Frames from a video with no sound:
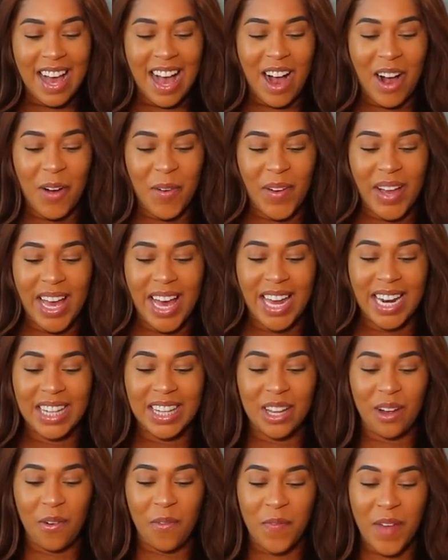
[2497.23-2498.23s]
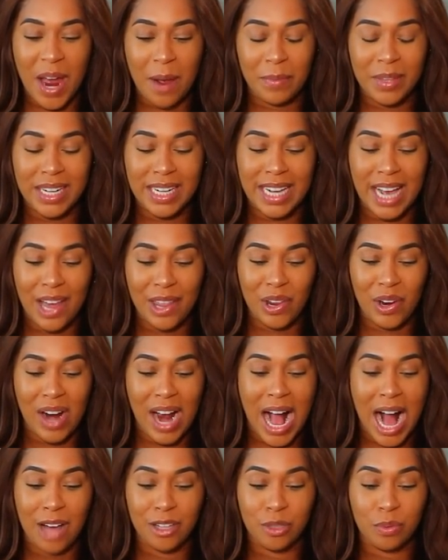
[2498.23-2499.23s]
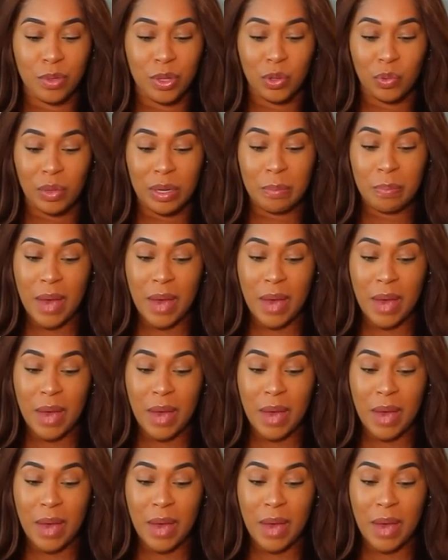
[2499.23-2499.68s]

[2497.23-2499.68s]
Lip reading: We had a little family together, a house with 3